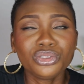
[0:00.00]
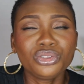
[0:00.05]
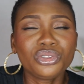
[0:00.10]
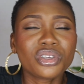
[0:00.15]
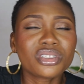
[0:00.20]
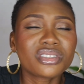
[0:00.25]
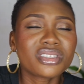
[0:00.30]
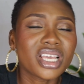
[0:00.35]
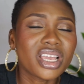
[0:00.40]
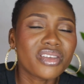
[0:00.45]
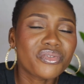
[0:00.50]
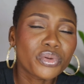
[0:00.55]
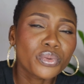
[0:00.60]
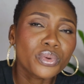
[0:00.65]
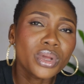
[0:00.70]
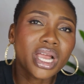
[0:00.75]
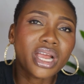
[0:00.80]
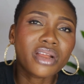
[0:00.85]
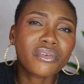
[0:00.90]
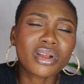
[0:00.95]
just
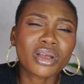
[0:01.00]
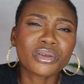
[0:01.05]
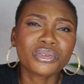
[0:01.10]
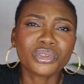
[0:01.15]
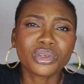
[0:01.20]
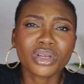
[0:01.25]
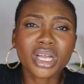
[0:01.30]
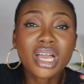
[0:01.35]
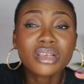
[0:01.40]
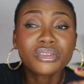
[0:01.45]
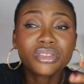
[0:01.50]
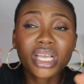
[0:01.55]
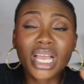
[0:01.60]
everywhere around your house.